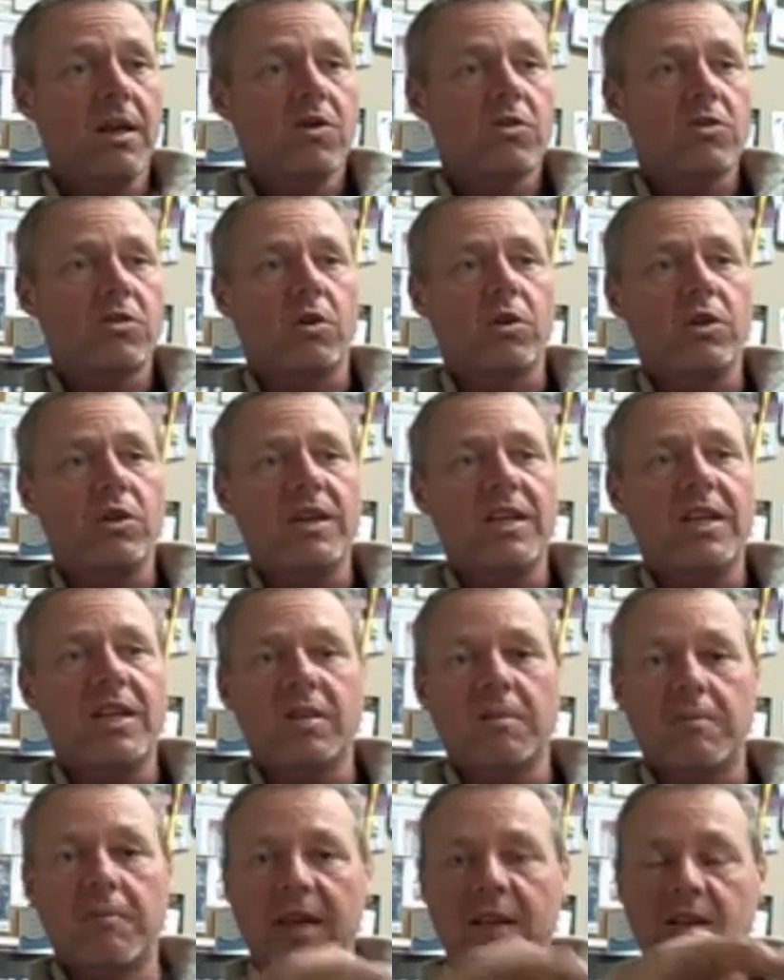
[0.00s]
So you
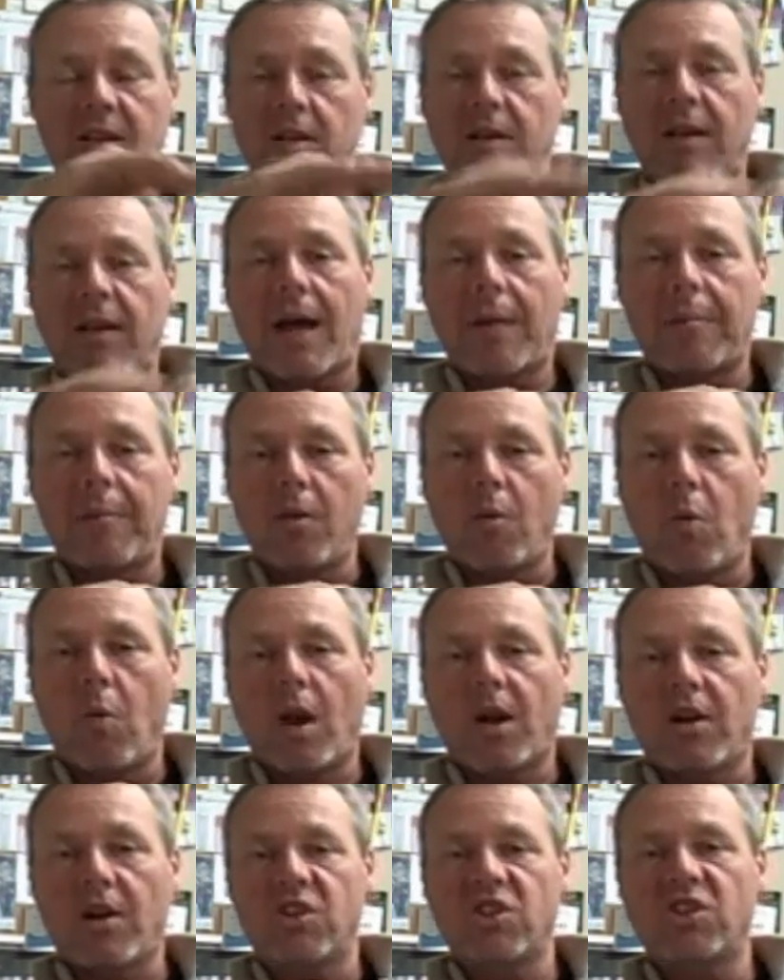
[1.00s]
need to make the top of the
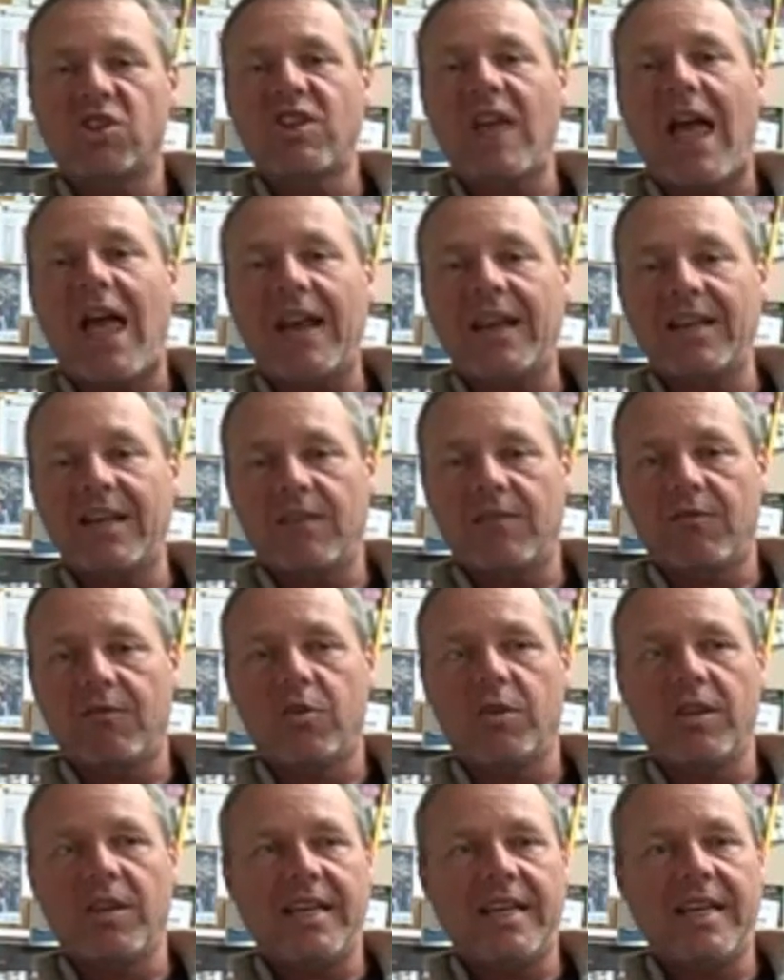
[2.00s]
water stagnant
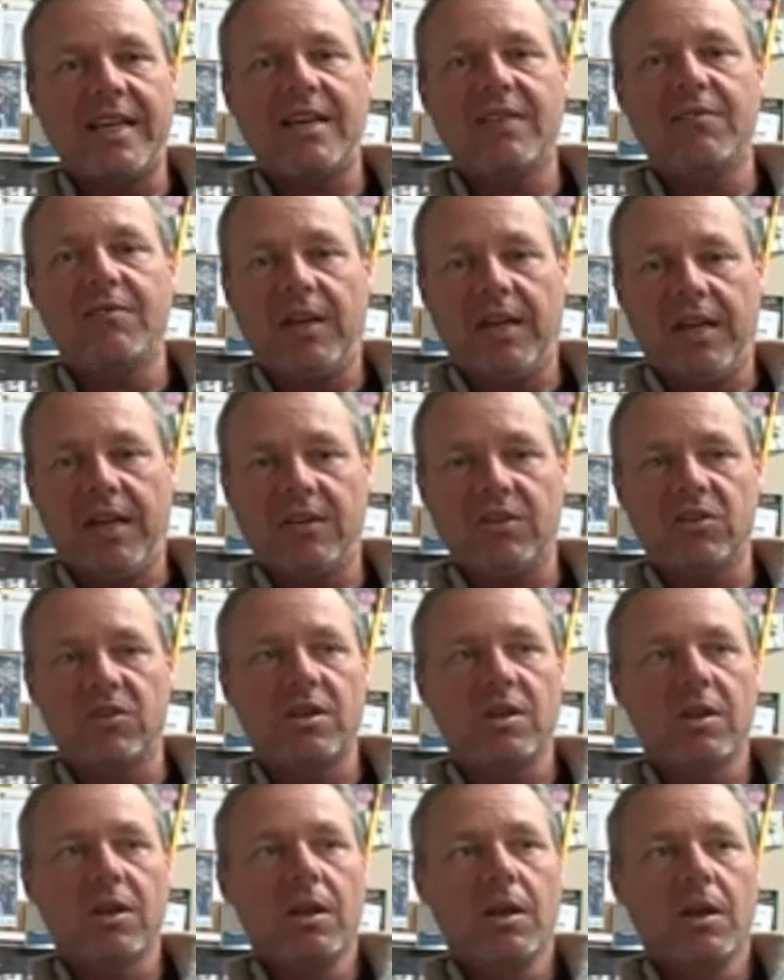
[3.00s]
for the
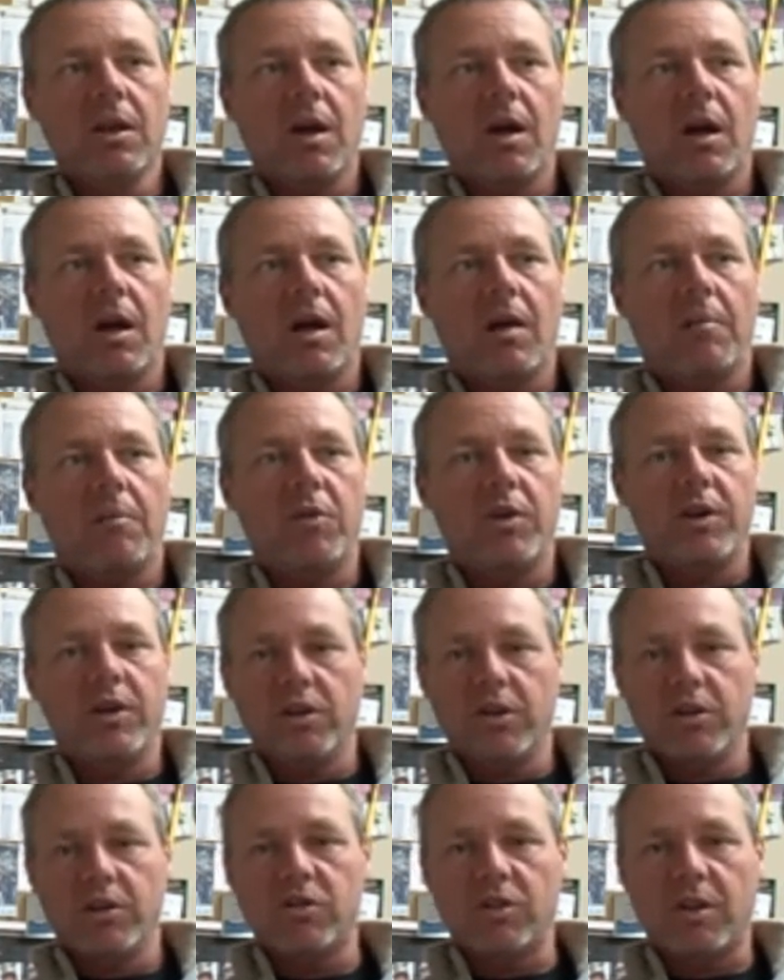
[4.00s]
evenings when
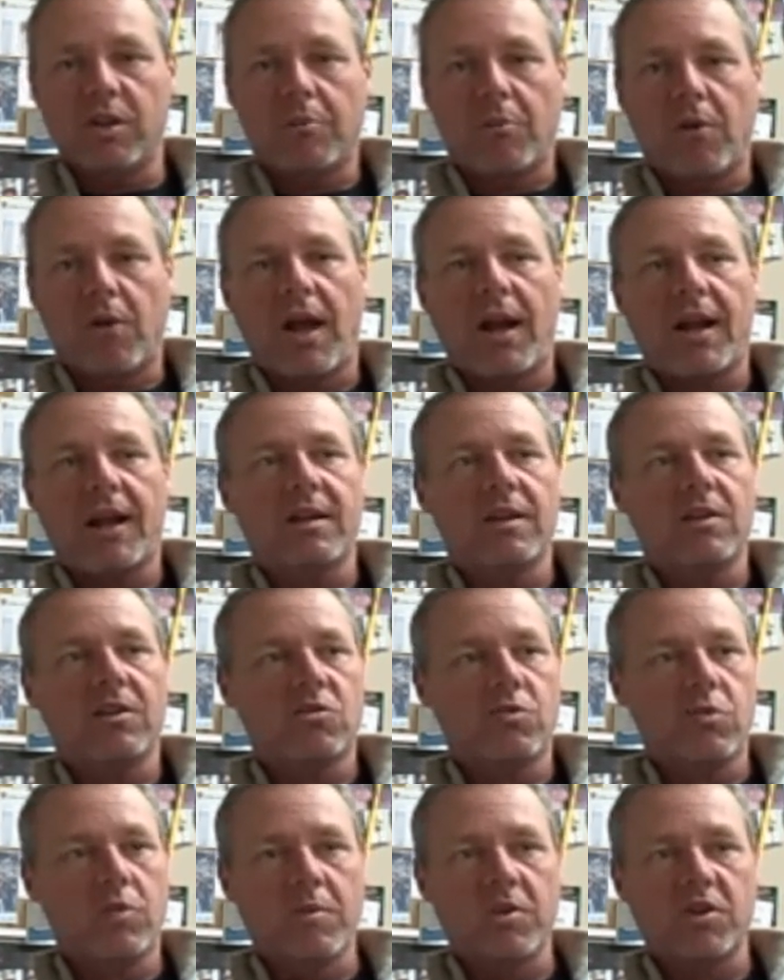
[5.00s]
you're using the product, and
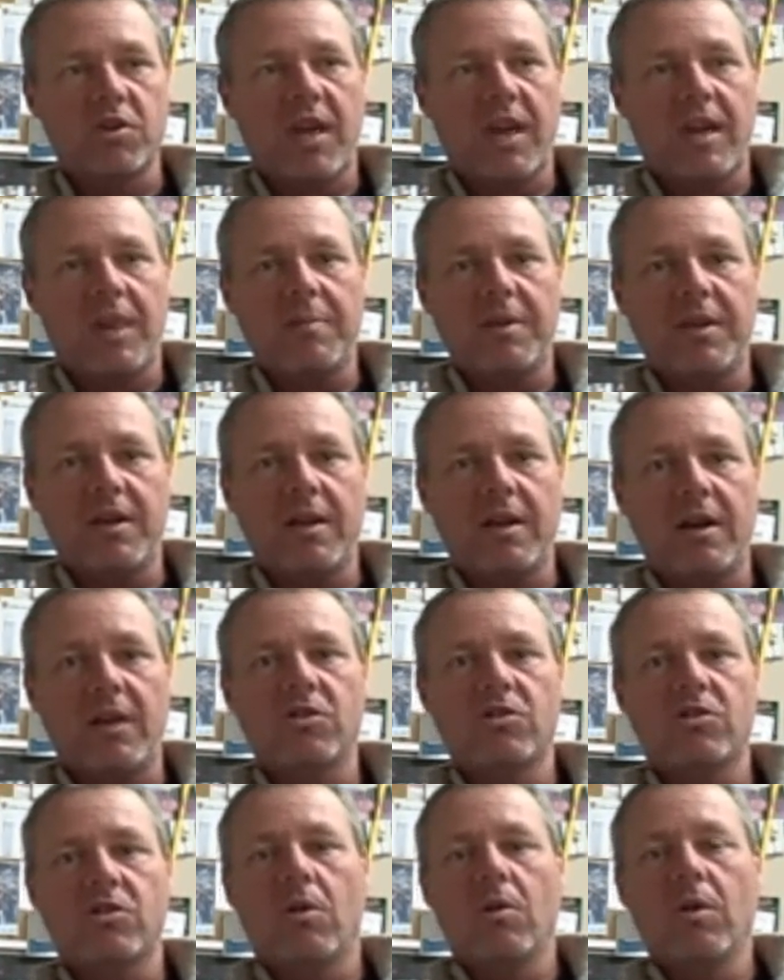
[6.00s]
swimmers can't be in
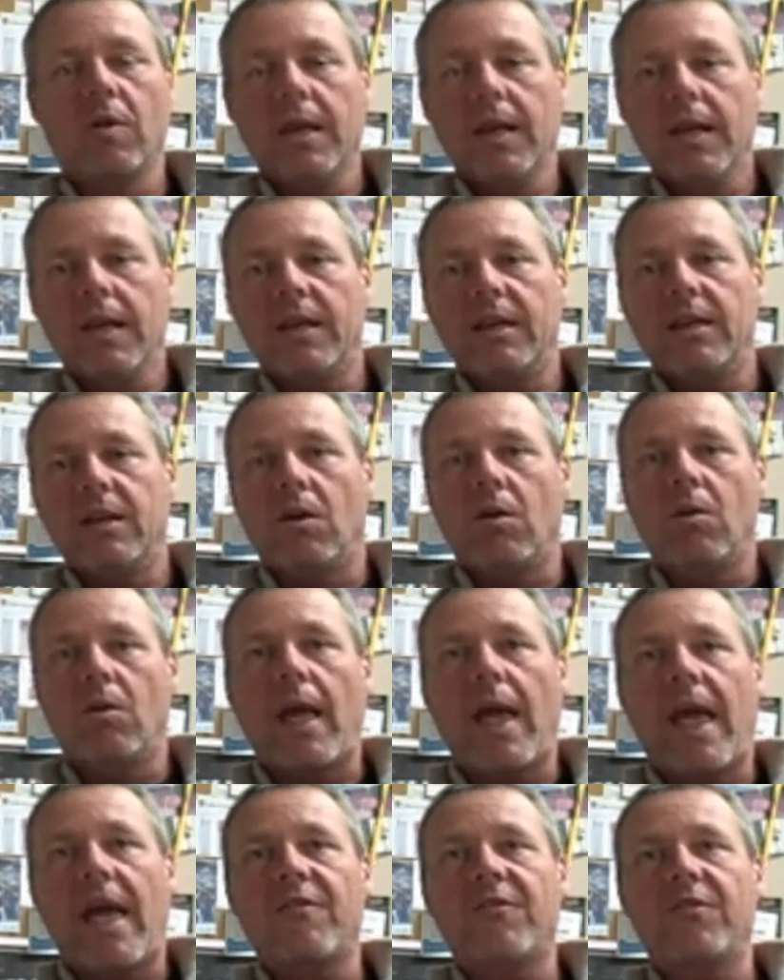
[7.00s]
there. So,
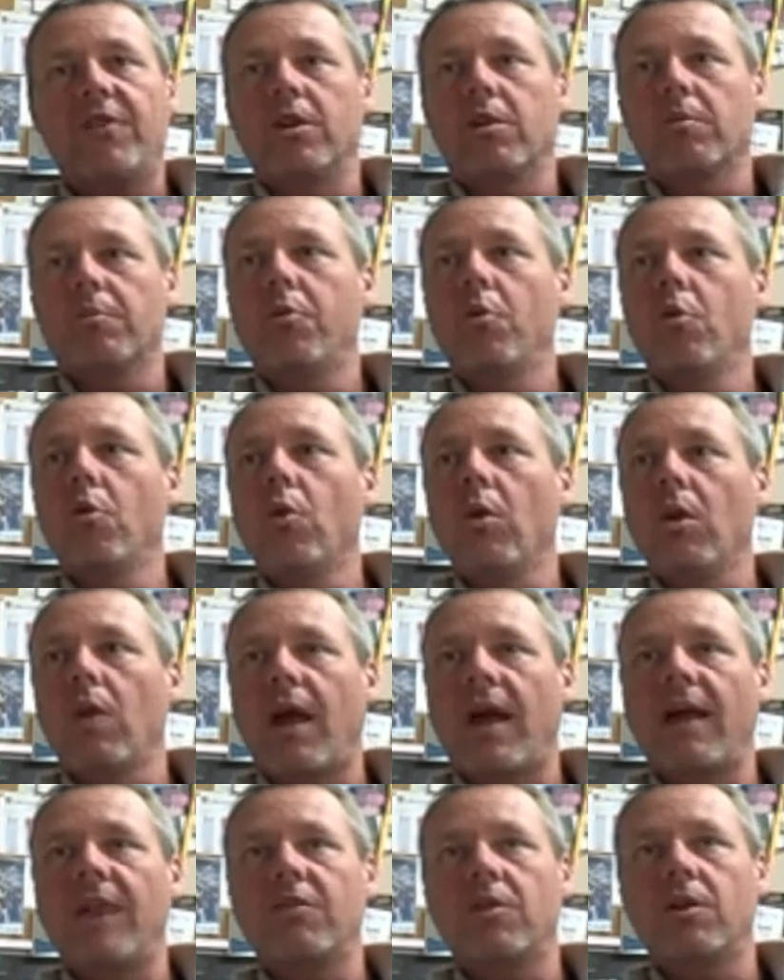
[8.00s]
half of your pool
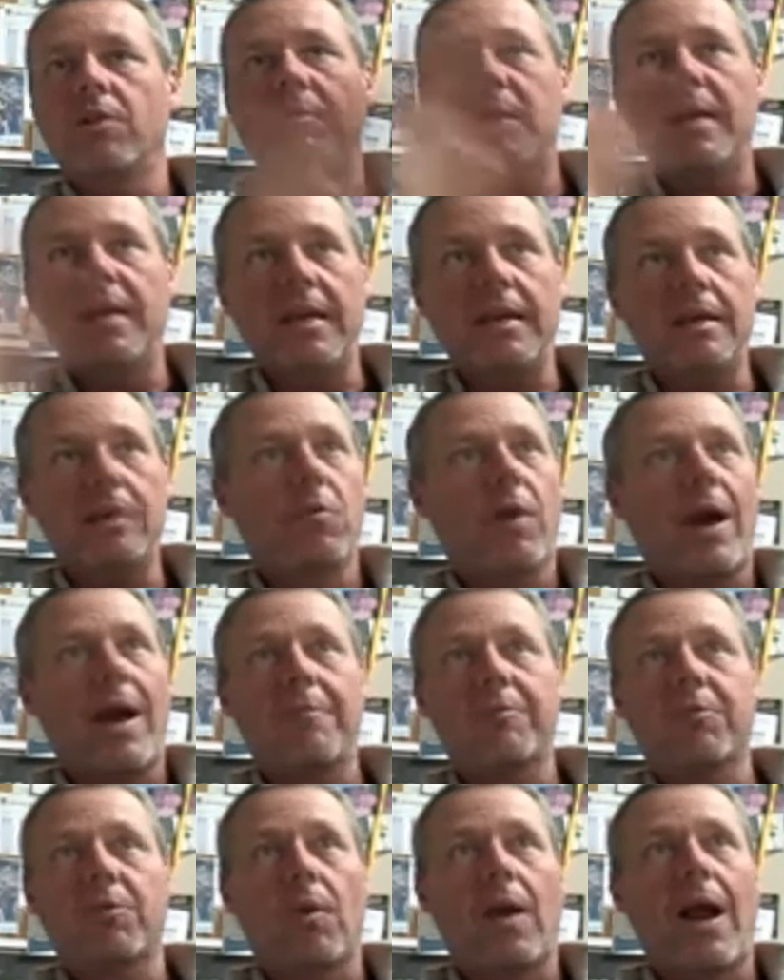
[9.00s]
life could be
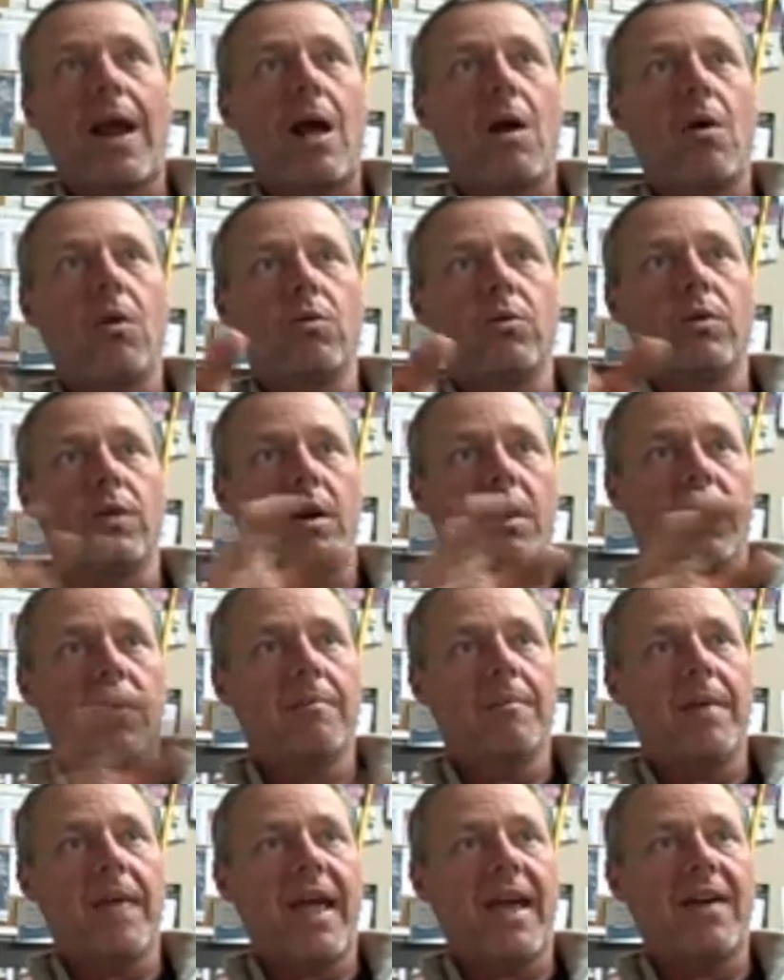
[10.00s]
wrapped around
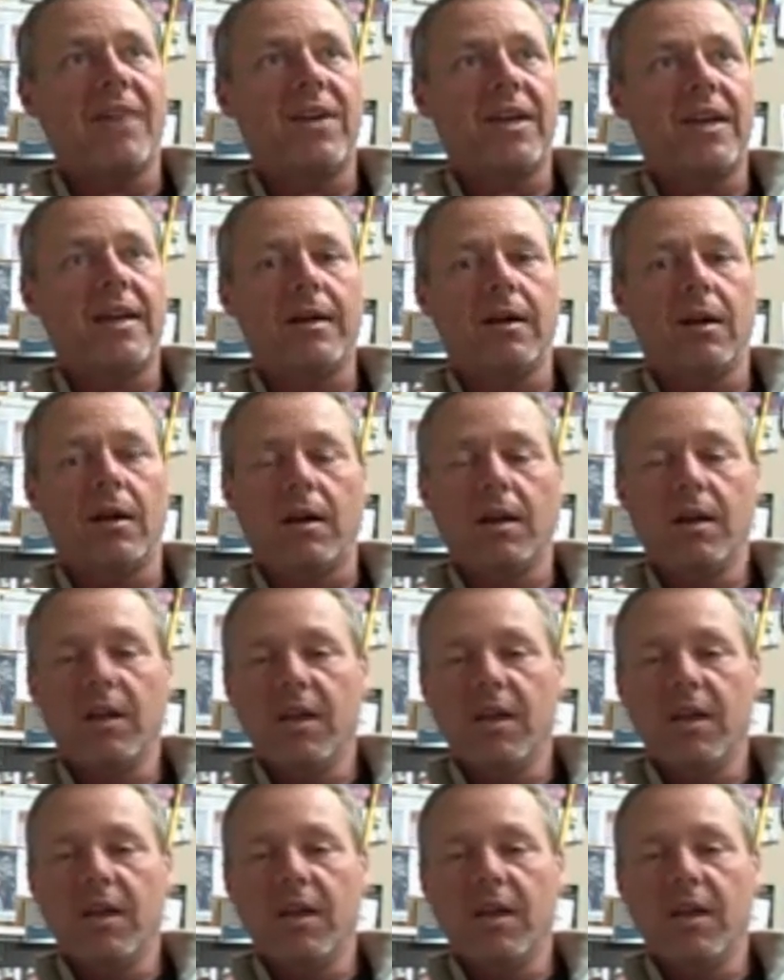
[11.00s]
having